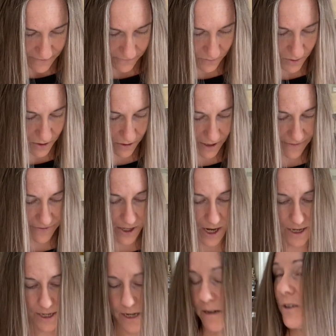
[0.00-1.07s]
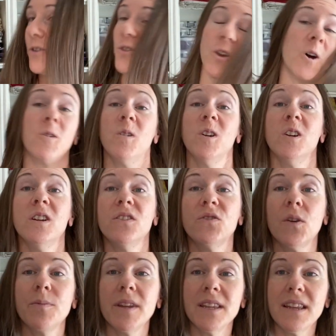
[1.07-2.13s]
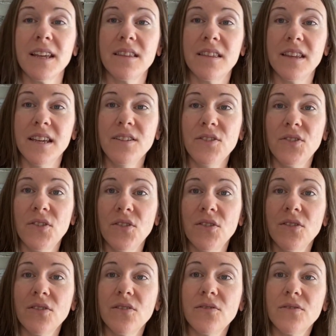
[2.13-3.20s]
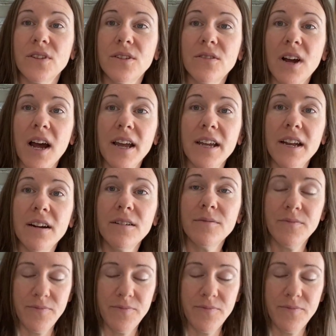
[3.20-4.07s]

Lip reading: what all I've got here, so something like this little guy here